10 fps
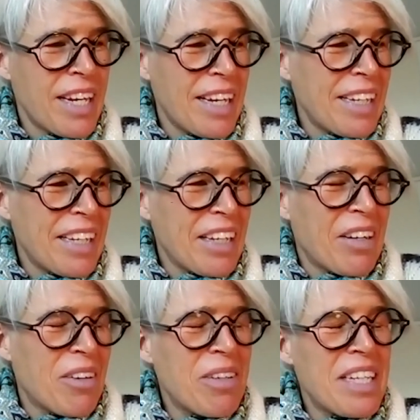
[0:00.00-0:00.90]
you
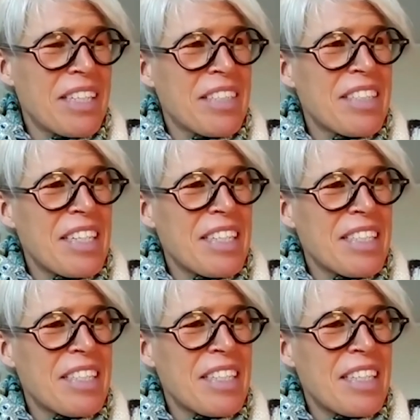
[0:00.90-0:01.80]
know, is
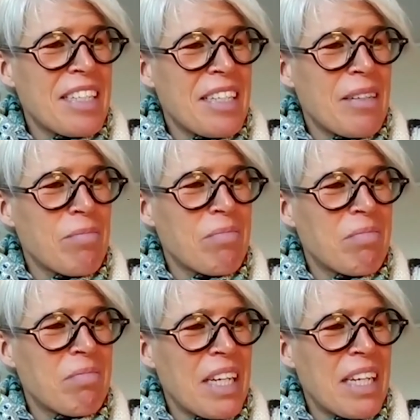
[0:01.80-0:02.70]

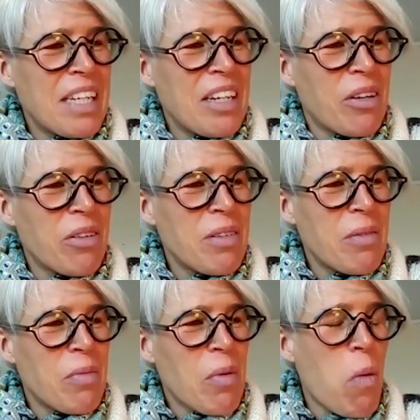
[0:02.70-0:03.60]
you know,
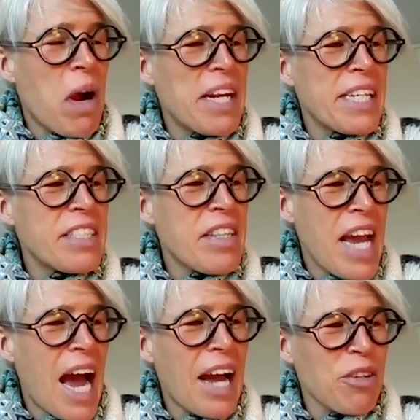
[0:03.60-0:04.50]
or at least
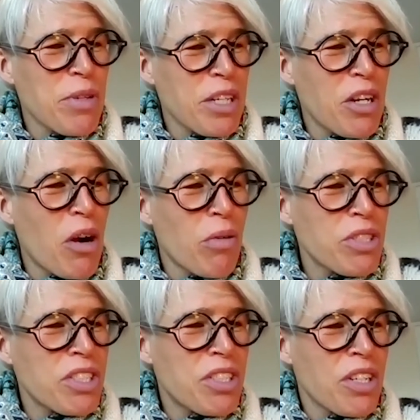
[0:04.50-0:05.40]
the argument
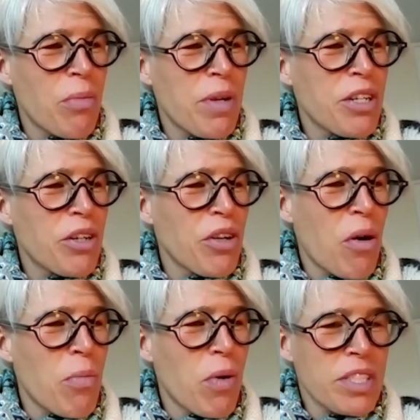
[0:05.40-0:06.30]
goes, you know, we don't
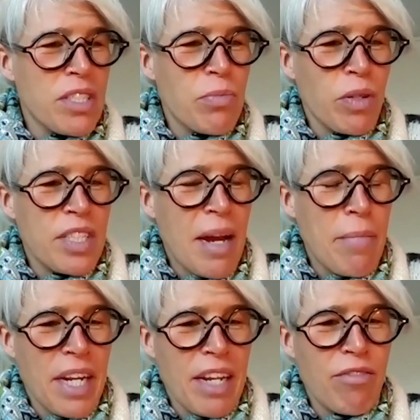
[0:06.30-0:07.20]
know what's
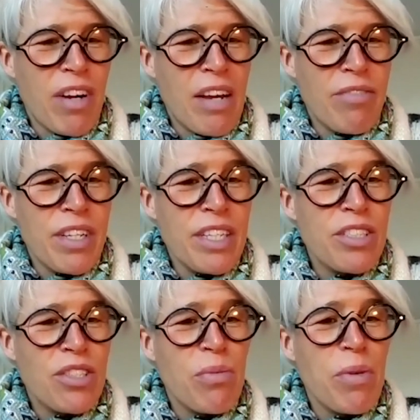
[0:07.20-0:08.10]
coming in 5
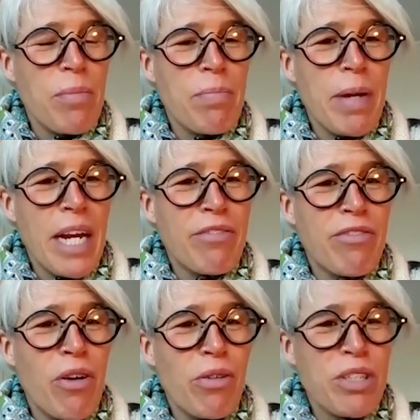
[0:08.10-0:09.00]
years, so we better
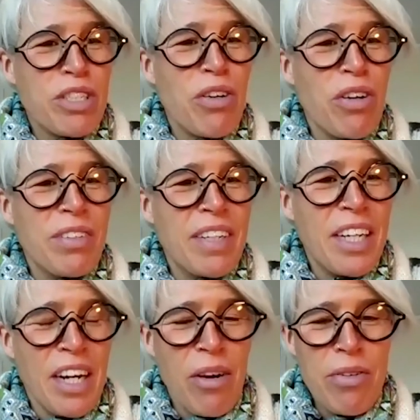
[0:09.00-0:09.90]
focus on,
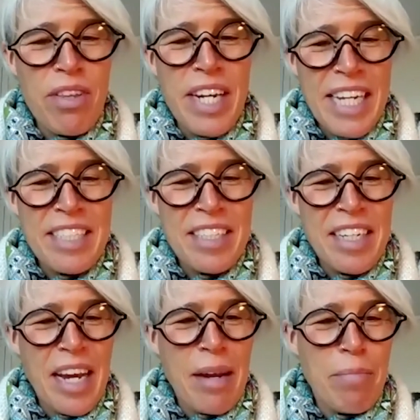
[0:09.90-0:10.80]
you know, the next
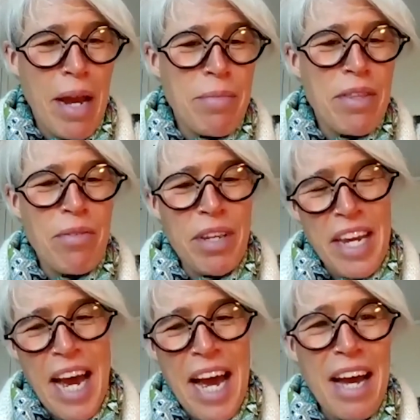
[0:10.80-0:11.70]
year and maybe the
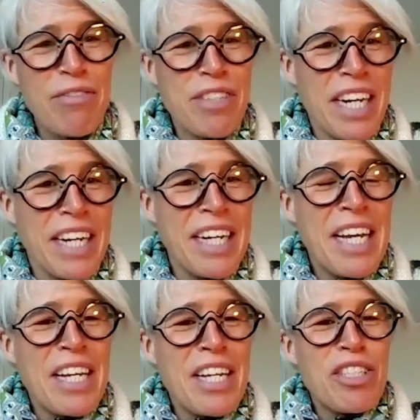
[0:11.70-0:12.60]
year after.
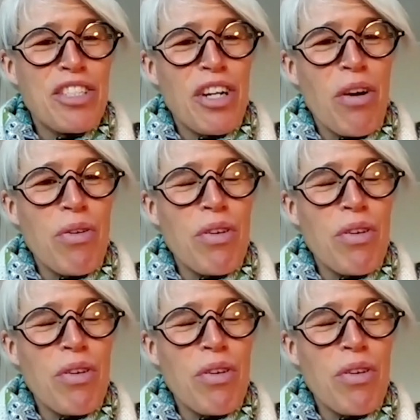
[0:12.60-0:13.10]
So